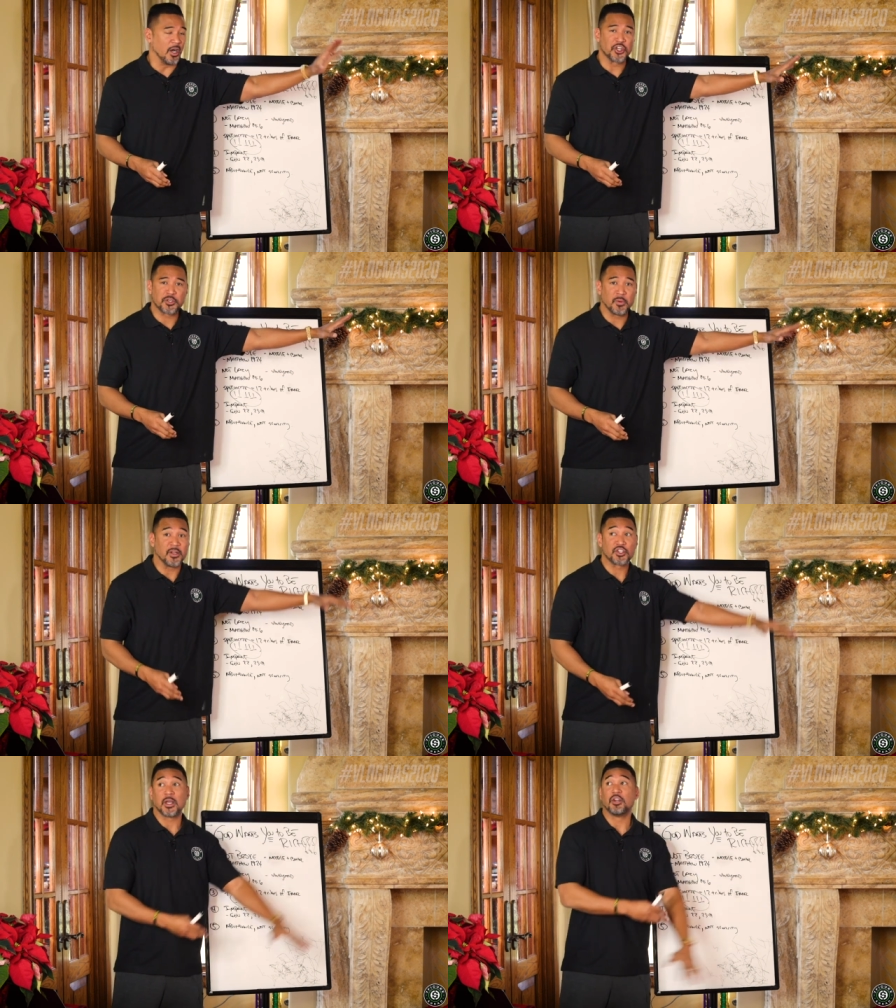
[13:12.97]
An
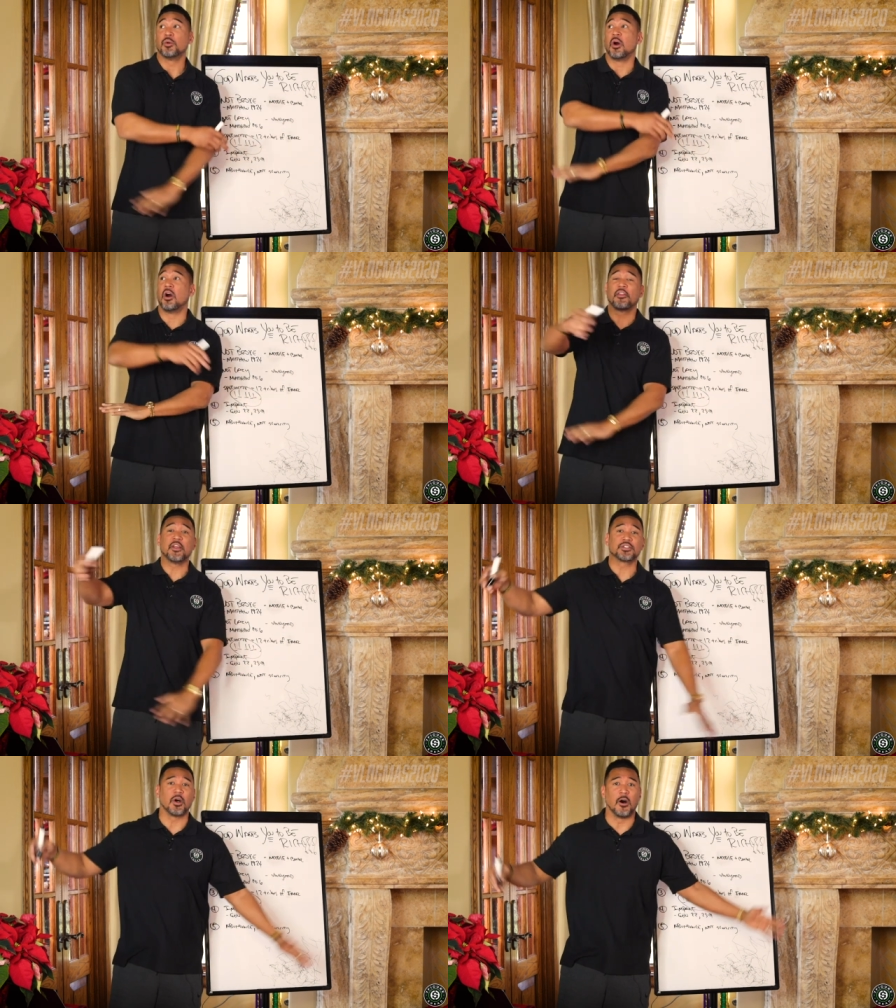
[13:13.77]
entrepreneur is trying to do
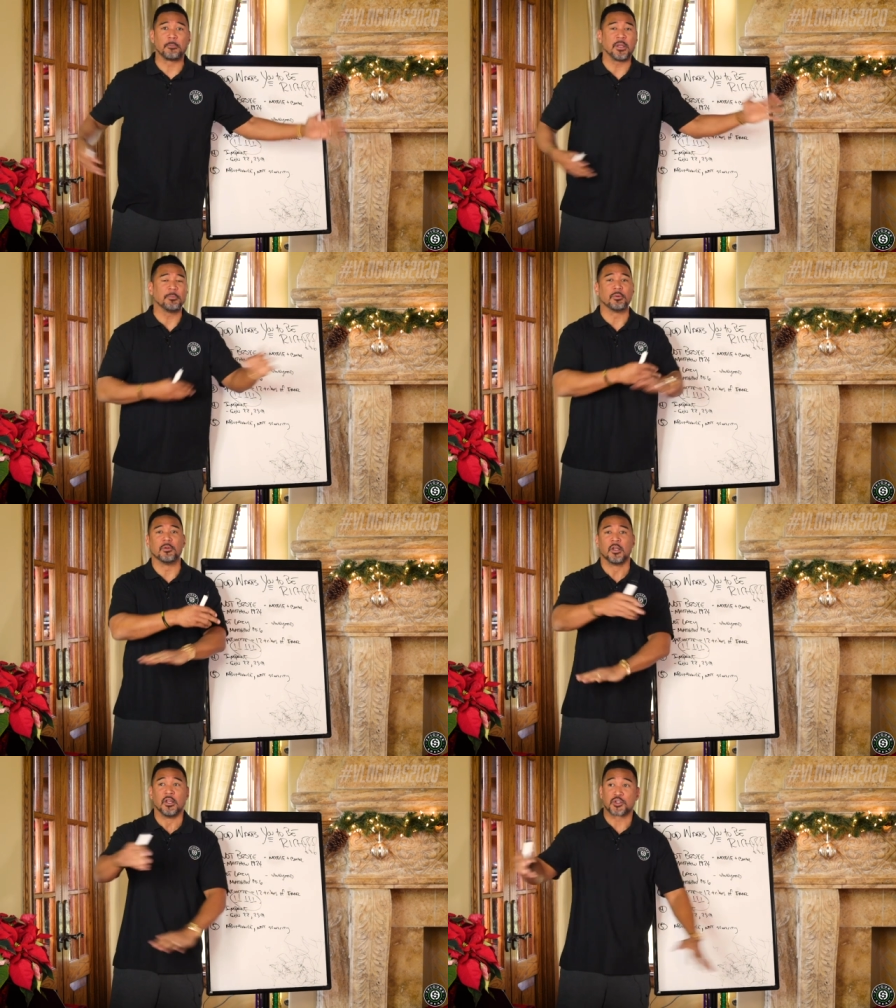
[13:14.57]
all things to all
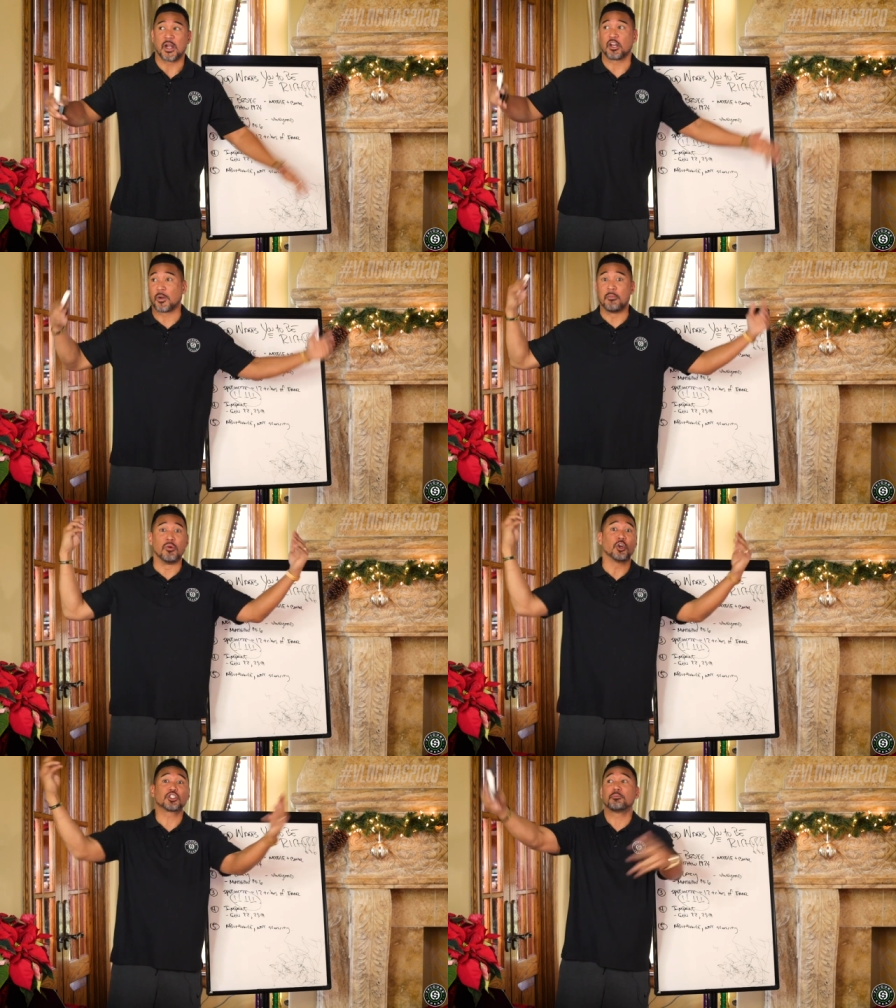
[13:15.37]
people, trying to
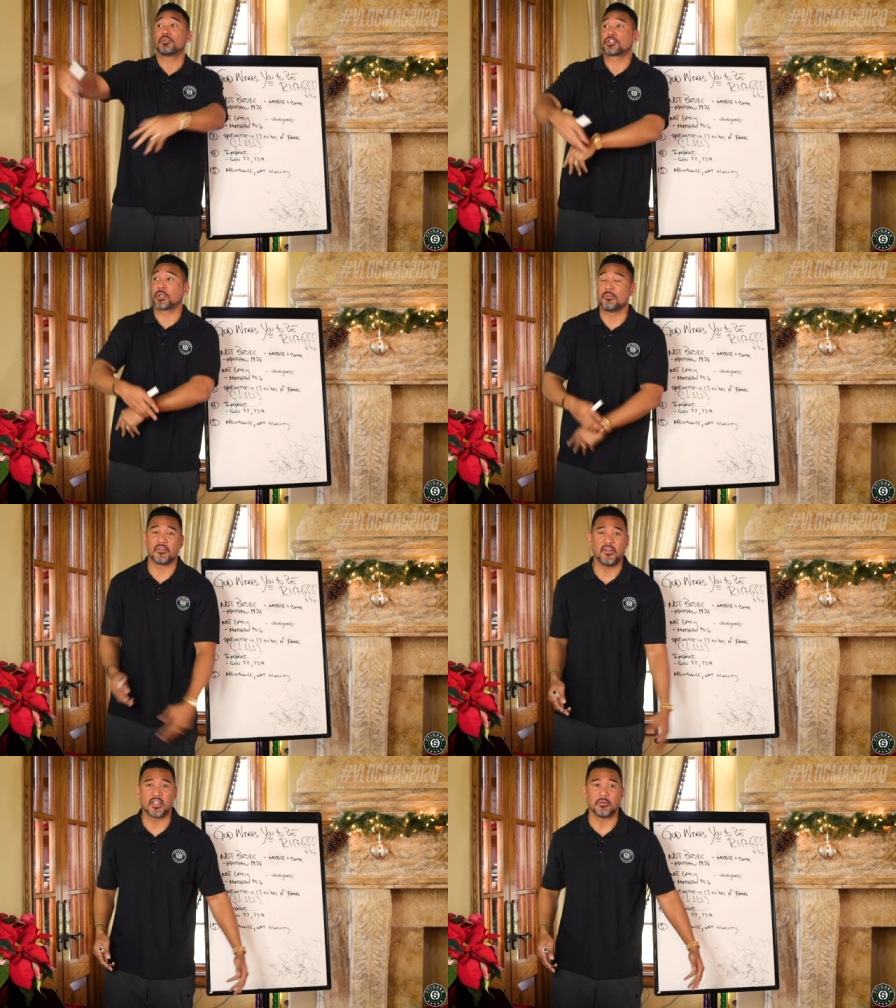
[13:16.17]
create multiple
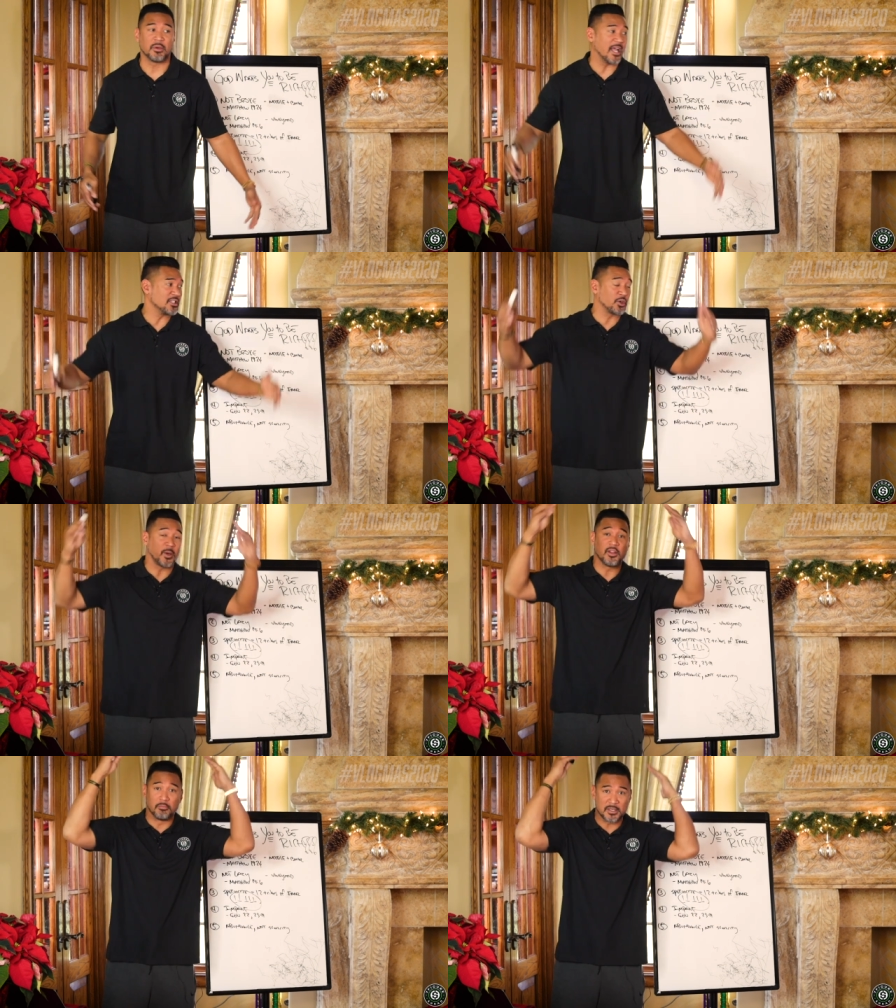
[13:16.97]
streams of income, but
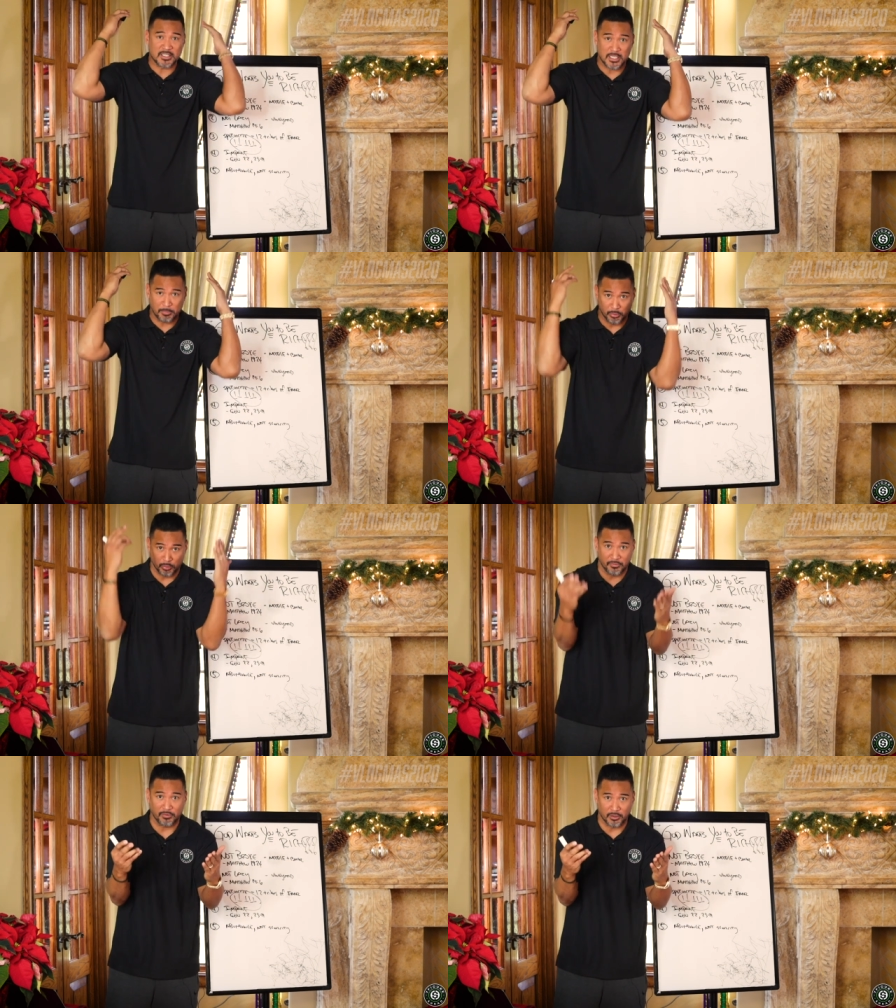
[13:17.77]
hasn't created their
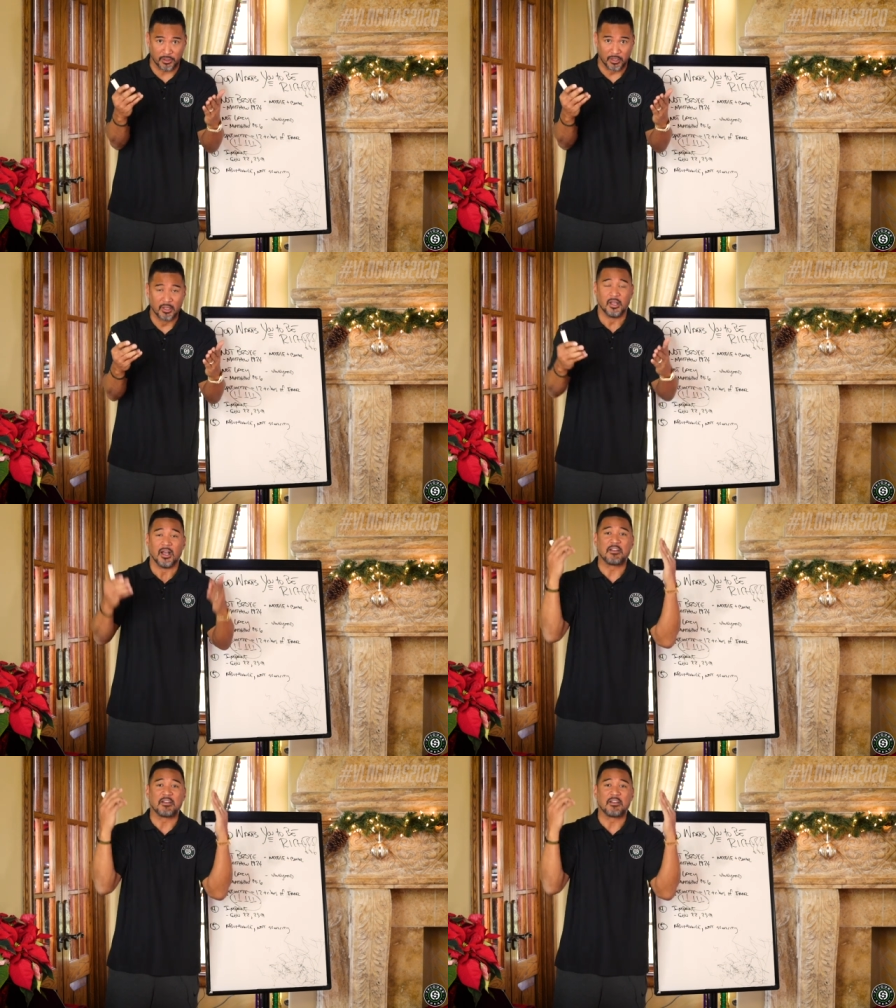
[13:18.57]
Mississippi River